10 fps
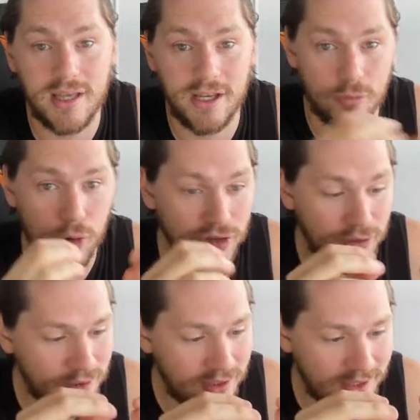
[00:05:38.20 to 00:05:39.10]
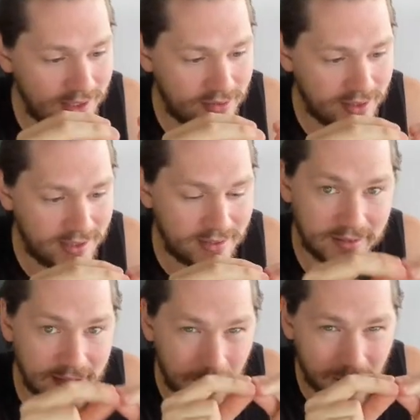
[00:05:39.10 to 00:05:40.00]
and you only really need to
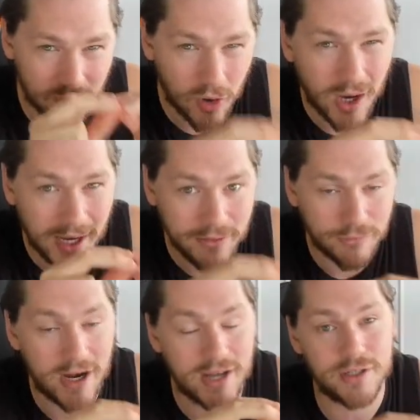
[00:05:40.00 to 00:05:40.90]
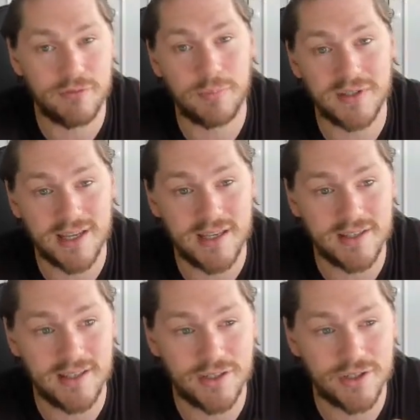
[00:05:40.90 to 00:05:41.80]
intercept a tiny fraction of a
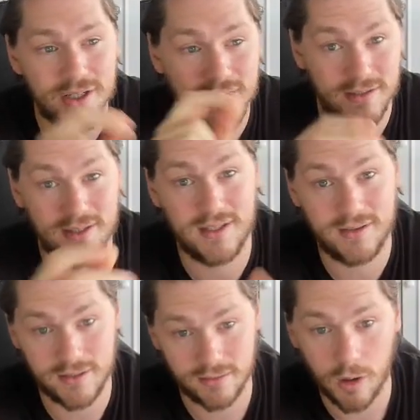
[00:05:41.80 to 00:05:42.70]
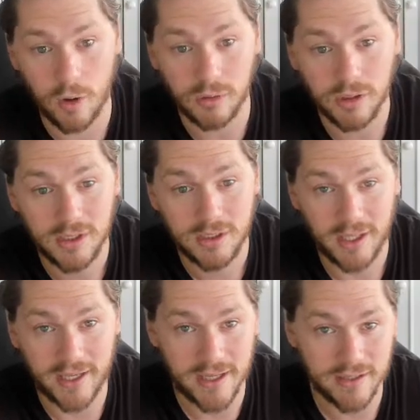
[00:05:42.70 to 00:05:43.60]
percentage to hit this goal.
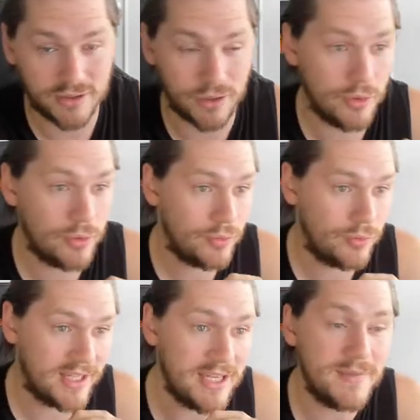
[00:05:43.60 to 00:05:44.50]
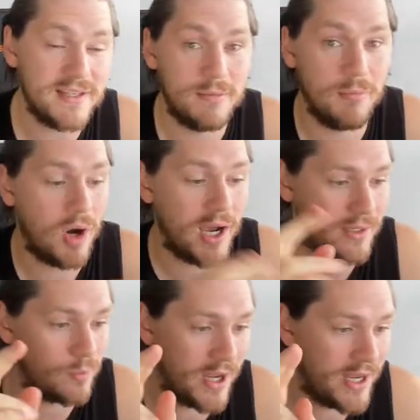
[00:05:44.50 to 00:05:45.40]
Okay, so keep this in
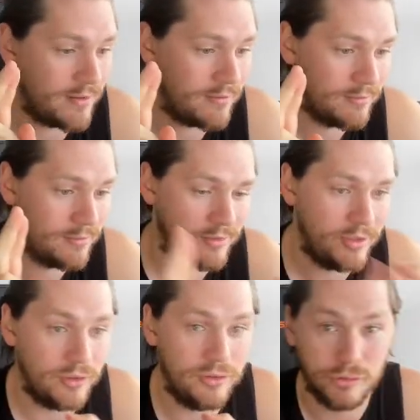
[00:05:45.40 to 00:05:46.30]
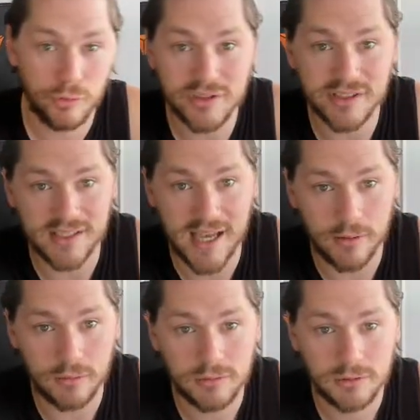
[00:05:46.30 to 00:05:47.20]
mind when, you know, you lose a
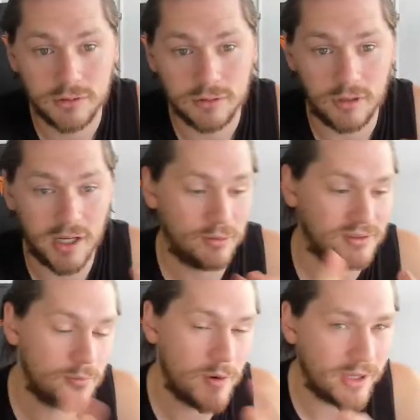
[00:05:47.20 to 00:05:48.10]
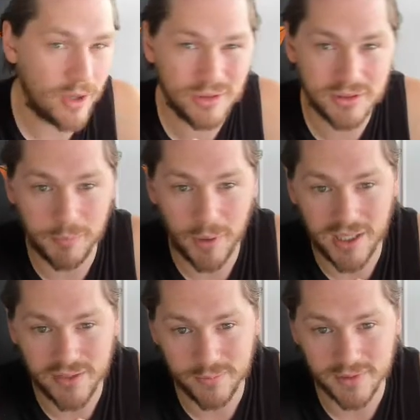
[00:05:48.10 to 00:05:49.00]
sale, right? Or someone goes and
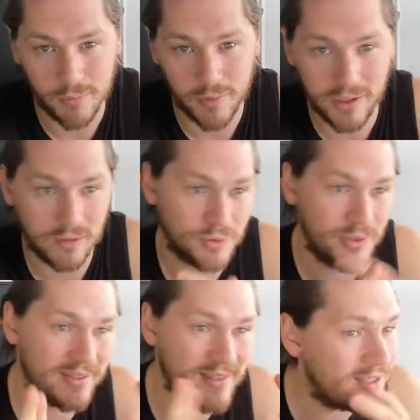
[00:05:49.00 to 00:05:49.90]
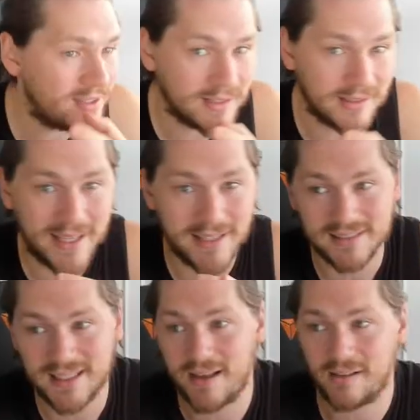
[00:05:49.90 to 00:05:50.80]
buys from somebody else, or you think you're gonna land a
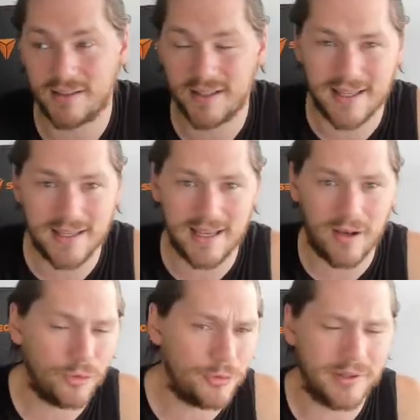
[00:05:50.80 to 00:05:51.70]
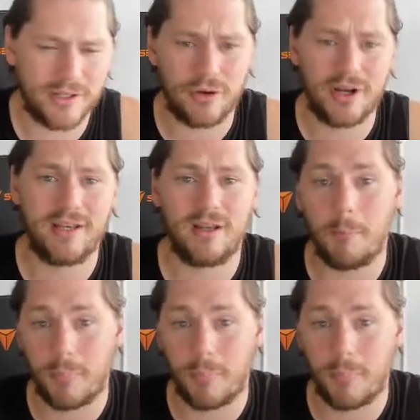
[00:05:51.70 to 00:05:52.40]
sale and then they ultimately don't end up